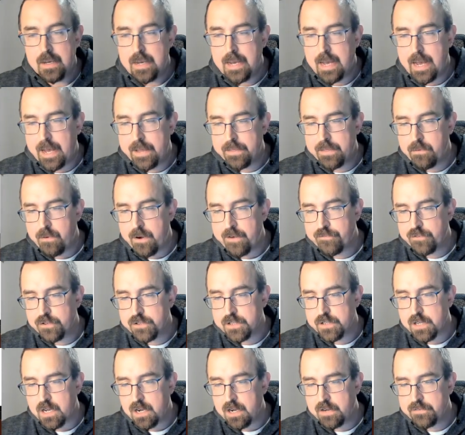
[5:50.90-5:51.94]
And the
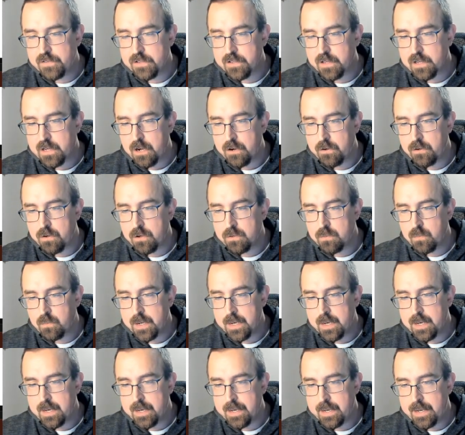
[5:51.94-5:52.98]
reference after the colon,
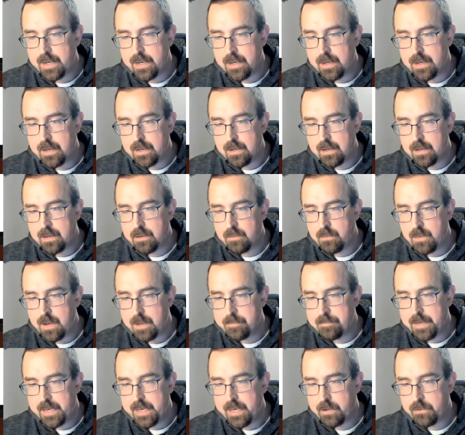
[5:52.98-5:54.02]
where, uh, where
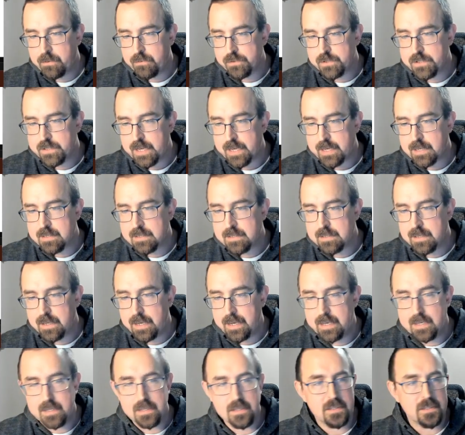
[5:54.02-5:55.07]
B equals 6,
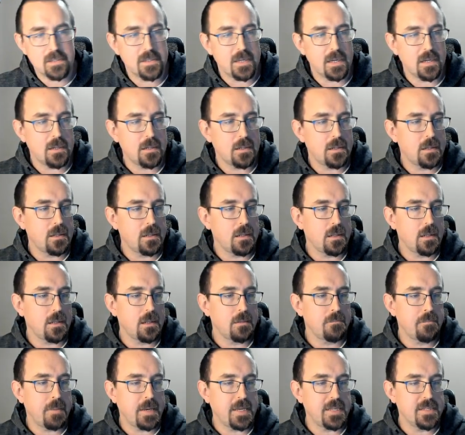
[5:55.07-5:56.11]
is
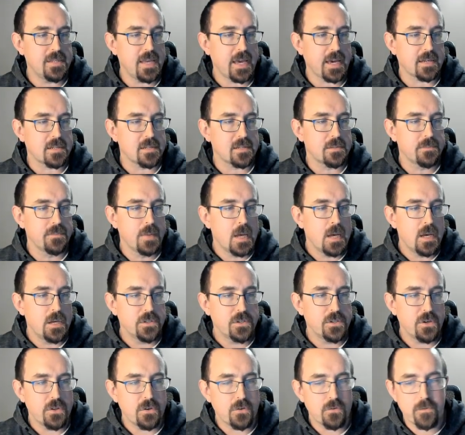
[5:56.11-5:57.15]
cell B6.
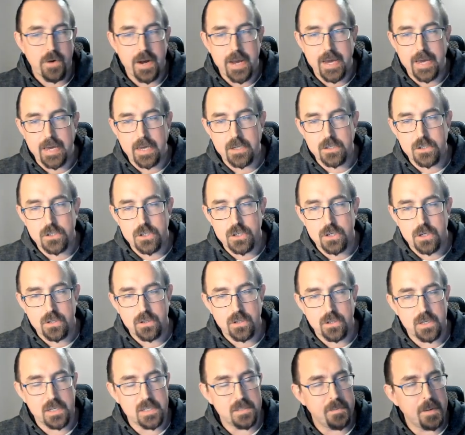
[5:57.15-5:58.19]
So the range
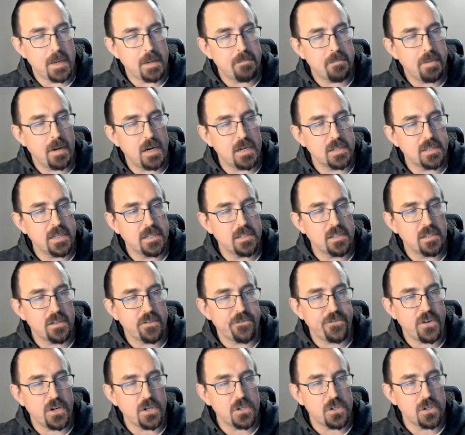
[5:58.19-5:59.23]
that is being passed into the
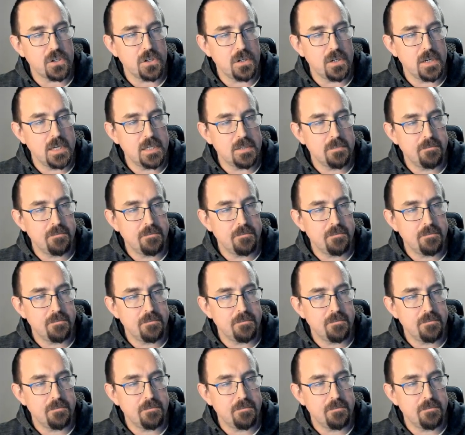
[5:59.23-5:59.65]
function is